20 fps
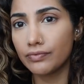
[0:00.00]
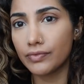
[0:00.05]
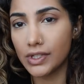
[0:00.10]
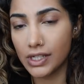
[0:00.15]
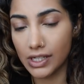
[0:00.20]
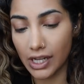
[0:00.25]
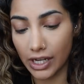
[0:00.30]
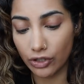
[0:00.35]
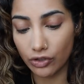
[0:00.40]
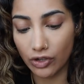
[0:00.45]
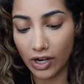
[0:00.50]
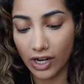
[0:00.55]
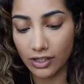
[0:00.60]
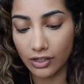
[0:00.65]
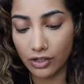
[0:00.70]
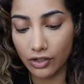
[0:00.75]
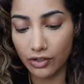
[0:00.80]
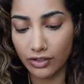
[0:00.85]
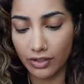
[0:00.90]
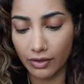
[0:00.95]
it's like
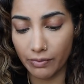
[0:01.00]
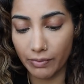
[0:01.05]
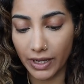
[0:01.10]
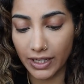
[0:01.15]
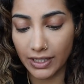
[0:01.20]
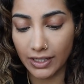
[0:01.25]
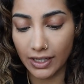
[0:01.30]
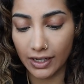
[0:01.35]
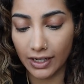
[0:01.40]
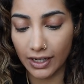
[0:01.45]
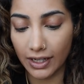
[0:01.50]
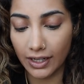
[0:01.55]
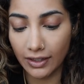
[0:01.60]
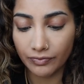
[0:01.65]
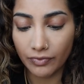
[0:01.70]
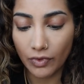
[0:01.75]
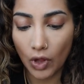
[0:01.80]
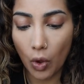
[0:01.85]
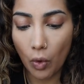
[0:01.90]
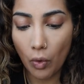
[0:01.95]
translucent basically.
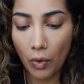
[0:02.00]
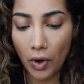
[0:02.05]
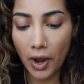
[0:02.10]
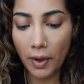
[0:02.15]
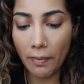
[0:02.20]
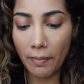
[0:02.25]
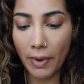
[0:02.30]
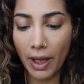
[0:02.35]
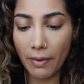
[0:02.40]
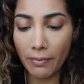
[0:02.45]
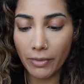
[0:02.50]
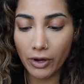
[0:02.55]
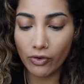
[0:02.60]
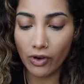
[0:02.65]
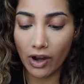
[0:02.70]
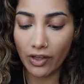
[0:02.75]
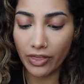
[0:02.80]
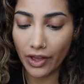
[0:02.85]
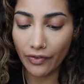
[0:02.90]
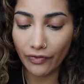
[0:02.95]
Okay, Pat
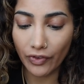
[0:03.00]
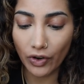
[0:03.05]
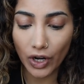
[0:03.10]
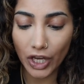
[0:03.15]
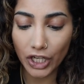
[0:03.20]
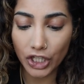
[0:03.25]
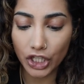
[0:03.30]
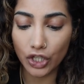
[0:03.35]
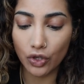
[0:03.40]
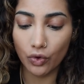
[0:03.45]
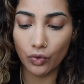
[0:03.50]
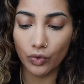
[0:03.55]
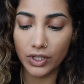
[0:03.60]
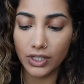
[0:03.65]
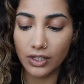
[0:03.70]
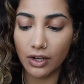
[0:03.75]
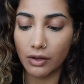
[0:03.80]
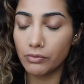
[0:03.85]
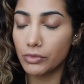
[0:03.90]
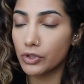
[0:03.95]
McGrath, I feel like she
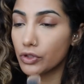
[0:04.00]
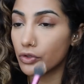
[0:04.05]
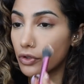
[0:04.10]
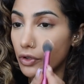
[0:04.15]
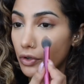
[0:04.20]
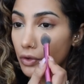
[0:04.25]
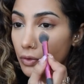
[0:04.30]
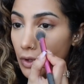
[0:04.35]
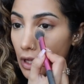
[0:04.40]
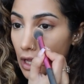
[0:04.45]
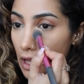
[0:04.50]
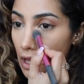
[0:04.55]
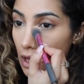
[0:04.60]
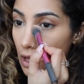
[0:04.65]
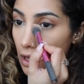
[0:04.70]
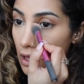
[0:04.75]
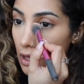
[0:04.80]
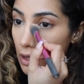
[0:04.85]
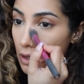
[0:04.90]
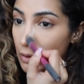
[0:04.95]
always comes through.
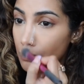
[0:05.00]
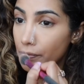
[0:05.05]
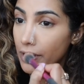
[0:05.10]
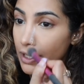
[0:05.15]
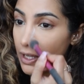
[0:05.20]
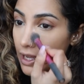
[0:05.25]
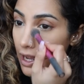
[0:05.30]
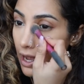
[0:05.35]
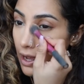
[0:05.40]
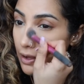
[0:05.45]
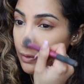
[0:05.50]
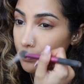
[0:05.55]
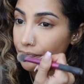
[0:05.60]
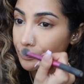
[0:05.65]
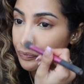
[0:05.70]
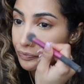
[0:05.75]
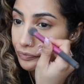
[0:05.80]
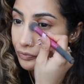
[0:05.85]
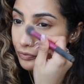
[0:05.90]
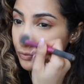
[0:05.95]
But yeah,
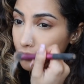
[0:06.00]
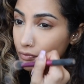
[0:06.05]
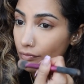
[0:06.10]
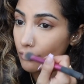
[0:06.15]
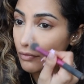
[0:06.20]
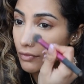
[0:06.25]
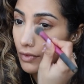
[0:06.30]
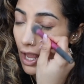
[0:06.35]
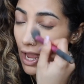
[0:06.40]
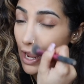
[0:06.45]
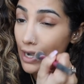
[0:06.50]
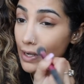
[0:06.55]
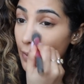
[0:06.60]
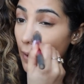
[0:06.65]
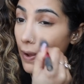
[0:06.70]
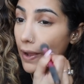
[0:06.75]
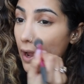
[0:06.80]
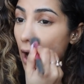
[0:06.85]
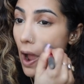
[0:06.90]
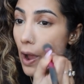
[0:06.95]

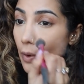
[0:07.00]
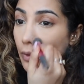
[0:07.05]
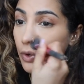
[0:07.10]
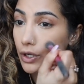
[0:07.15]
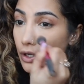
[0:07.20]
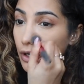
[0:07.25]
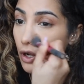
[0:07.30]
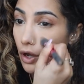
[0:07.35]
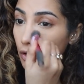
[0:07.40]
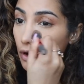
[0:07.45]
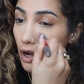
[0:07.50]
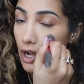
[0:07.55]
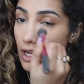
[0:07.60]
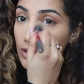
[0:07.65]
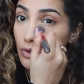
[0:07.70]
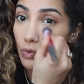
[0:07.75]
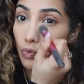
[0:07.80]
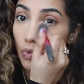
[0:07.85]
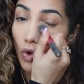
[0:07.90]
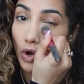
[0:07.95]
anyway, I want to know,
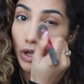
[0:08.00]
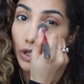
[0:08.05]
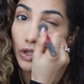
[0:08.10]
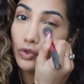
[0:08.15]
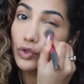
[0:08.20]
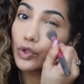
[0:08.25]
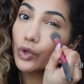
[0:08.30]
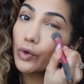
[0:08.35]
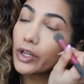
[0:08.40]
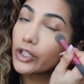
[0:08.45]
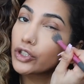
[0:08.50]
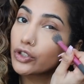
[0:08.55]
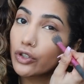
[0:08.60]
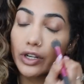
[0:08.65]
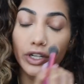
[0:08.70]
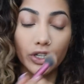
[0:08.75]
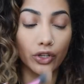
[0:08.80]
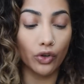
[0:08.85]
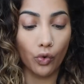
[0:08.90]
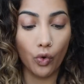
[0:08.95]
guys, what are you doing
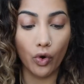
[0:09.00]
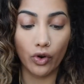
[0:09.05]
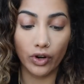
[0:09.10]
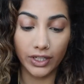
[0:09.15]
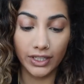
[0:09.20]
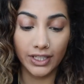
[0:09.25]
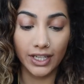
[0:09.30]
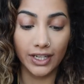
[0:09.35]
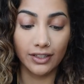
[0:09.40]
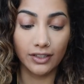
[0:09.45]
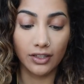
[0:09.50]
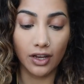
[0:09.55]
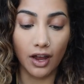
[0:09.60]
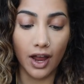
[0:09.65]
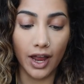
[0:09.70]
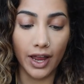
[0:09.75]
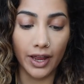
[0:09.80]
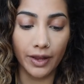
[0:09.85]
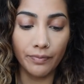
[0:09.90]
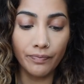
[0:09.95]
during your quarantine
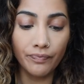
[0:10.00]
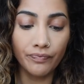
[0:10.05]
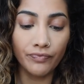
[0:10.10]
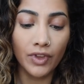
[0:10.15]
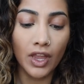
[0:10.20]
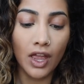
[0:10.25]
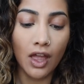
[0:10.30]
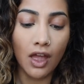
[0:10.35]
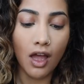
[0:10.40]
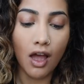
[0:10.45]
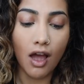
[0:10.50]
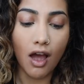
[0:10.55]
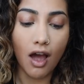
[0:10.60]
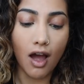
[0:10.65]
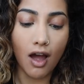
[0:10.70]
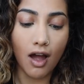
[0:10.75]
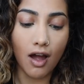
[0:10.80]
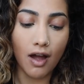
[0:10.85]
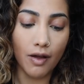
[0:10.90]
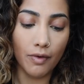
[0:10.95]
time?
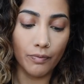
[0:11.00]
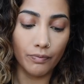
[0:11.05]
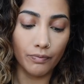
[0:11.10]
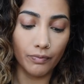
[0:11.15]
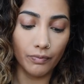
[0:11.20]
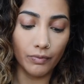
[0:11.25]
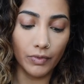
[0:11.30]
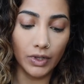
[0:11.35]
Are